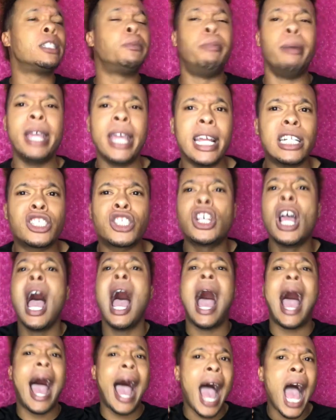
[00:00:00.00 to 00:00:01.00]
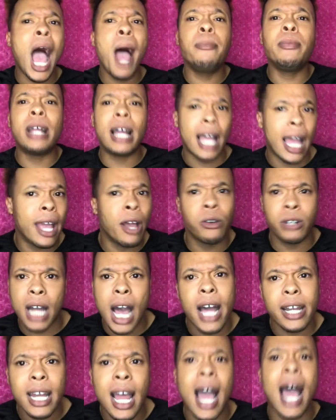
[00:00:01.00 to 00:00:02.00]
bitch, I'm the
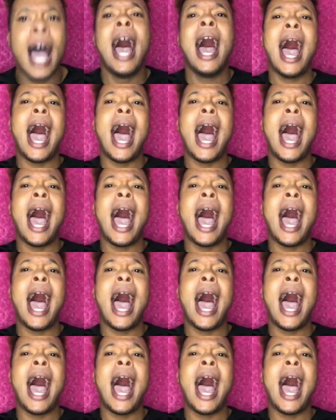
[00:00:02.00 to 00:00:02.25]
L99.